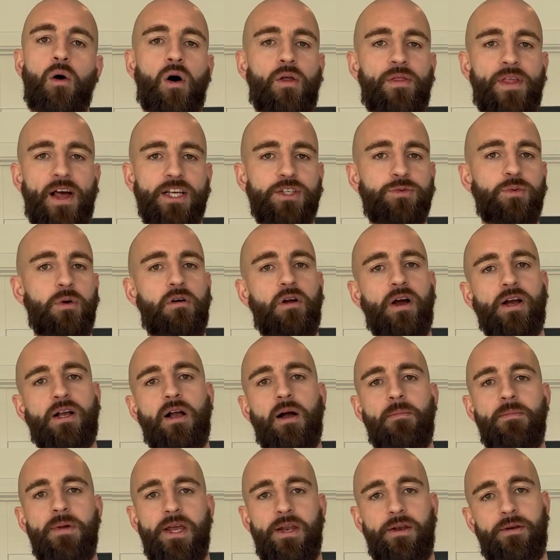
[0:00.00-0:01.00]
That's where I
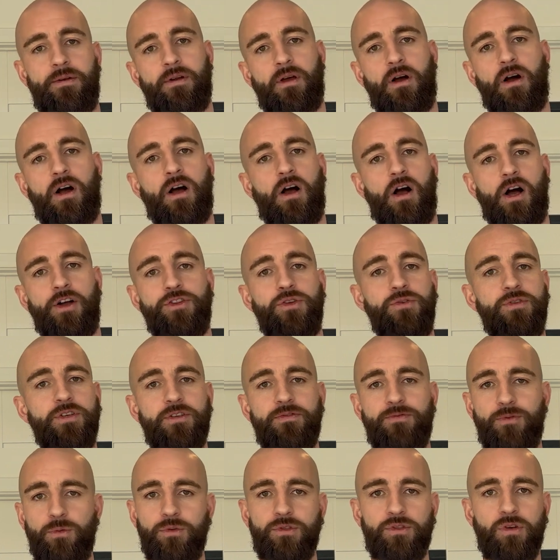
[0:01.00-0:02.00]
come in. I do this
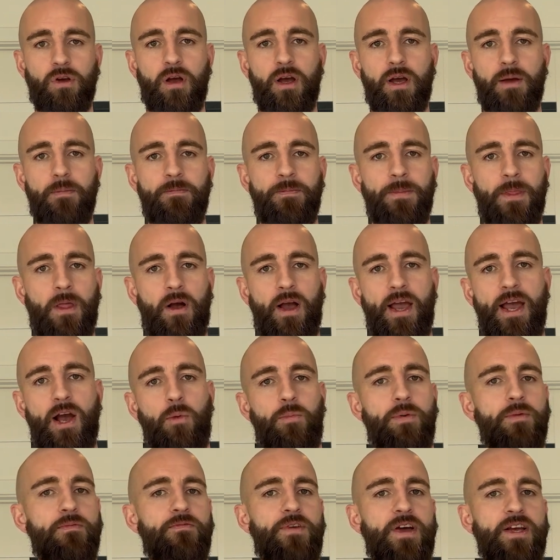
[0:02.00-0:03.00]
full time. I
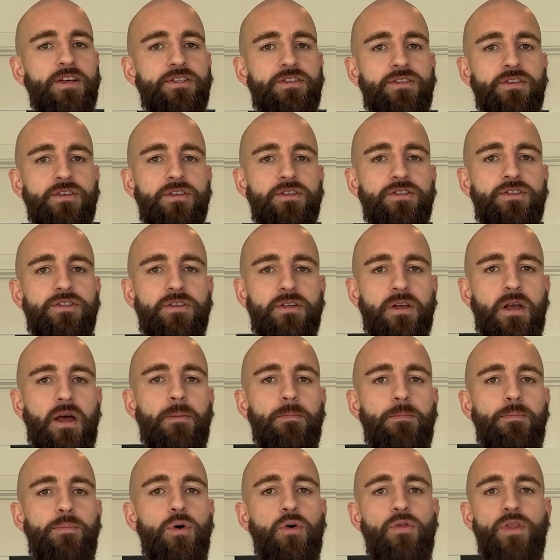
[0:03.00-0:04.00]
help investors
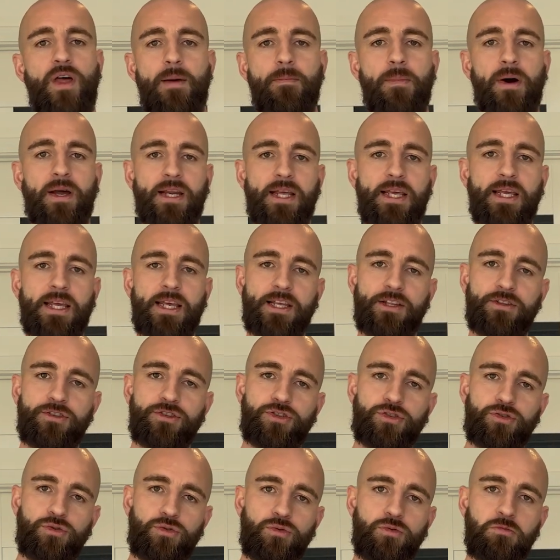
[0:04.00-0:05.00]
put their money
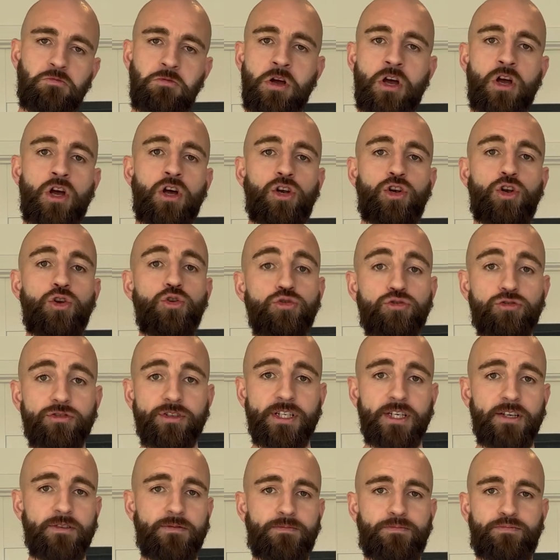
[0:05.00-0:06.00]
into
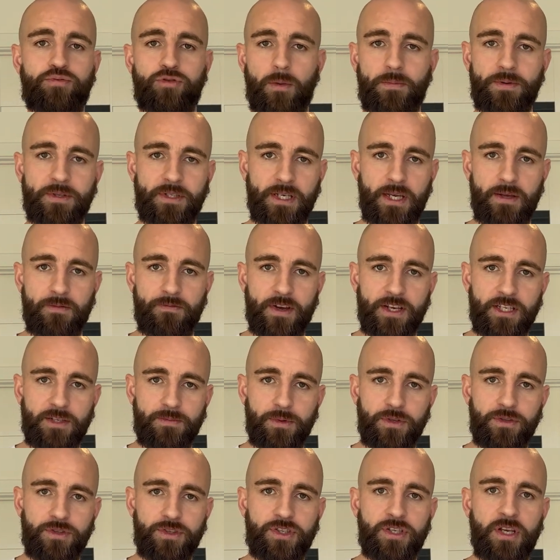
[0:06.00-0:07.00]
lucrative property
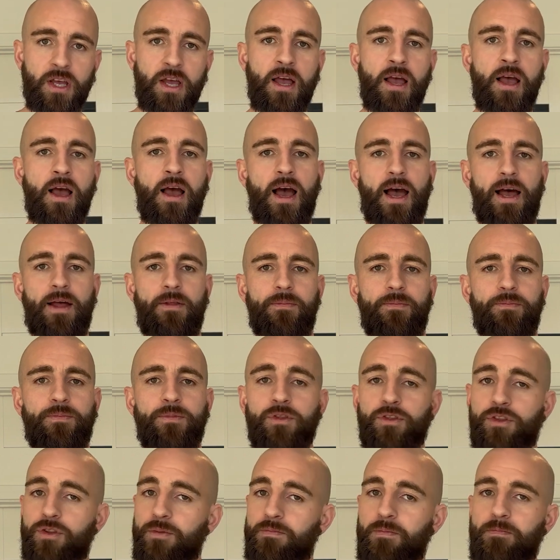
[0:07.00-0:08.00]
investments, and
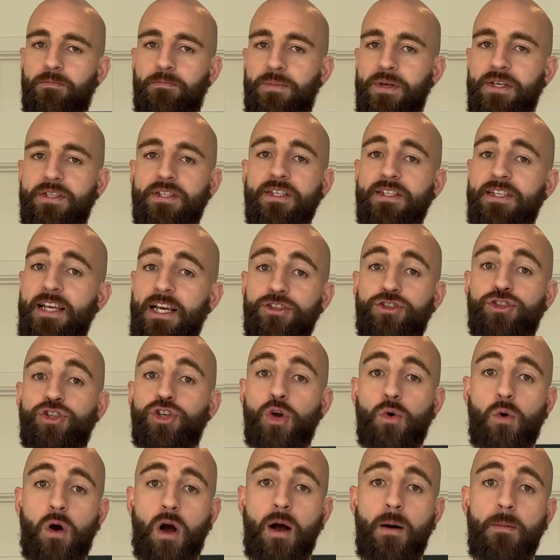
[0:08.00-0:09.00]
the business has
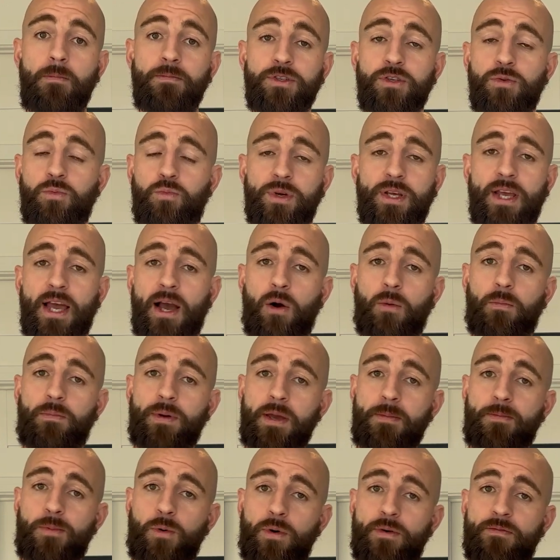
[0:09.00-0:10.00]
two arms. We help
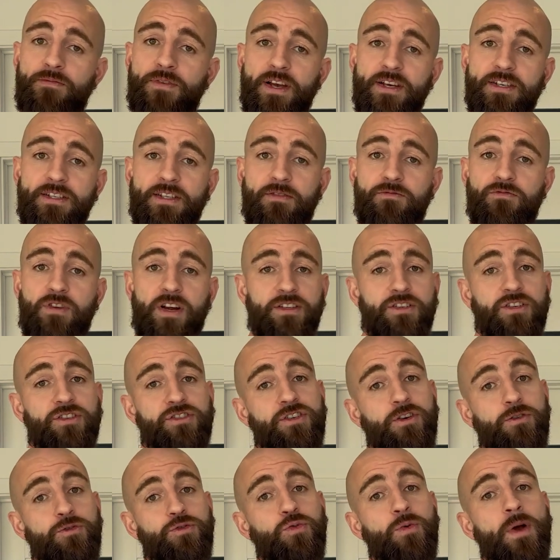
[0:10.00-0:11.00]
people invest in rent to
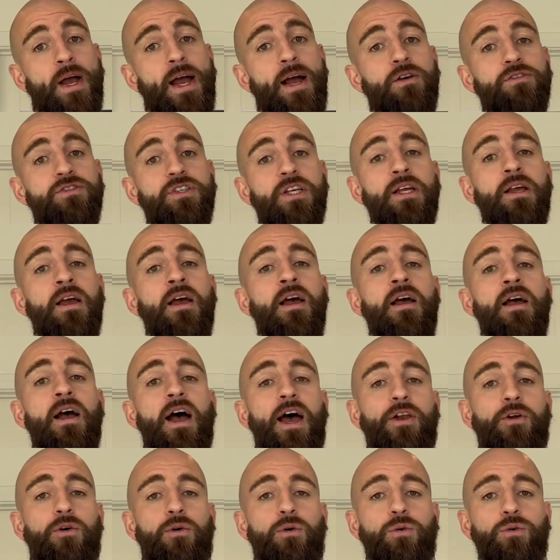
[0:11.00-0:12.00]
social housing
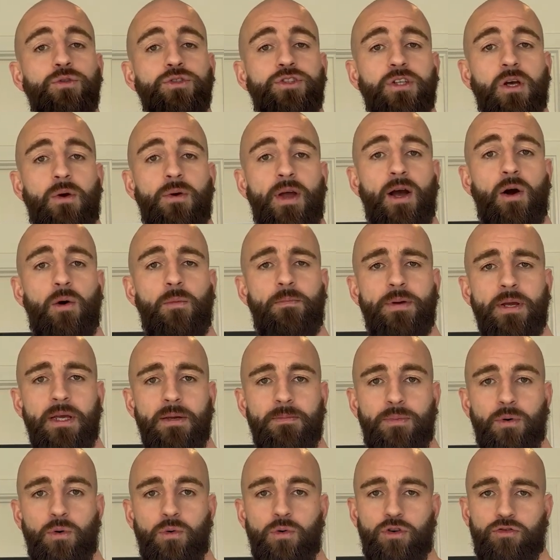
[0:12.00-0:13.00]
and also help
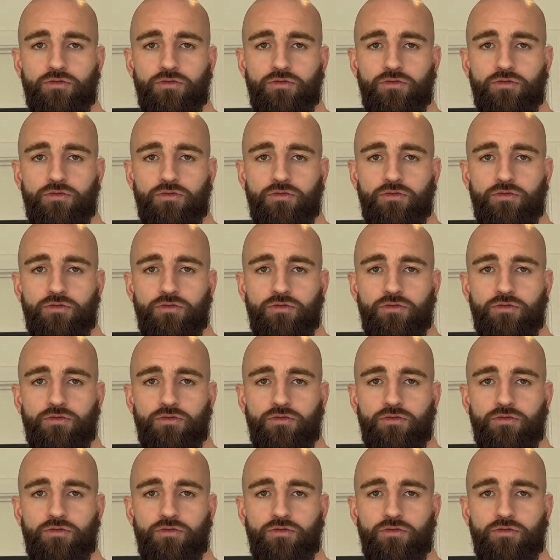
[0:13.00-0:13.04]
people